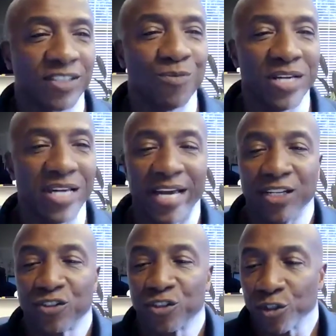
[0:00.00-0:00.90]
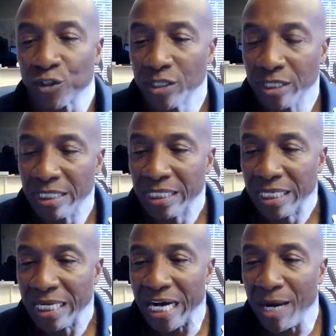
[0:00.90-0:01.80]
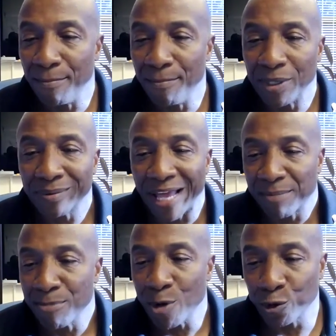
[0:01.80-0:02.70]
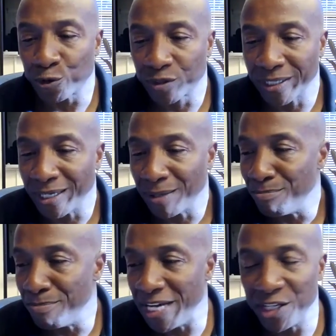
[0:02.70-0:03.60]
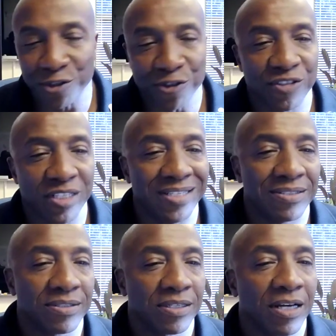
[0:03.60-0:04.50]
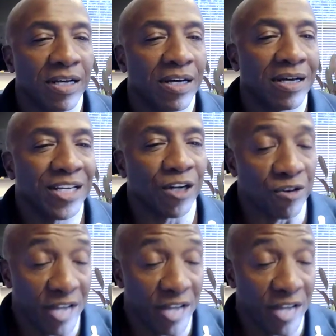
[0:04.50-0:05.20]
can we answer? Like most major cities in our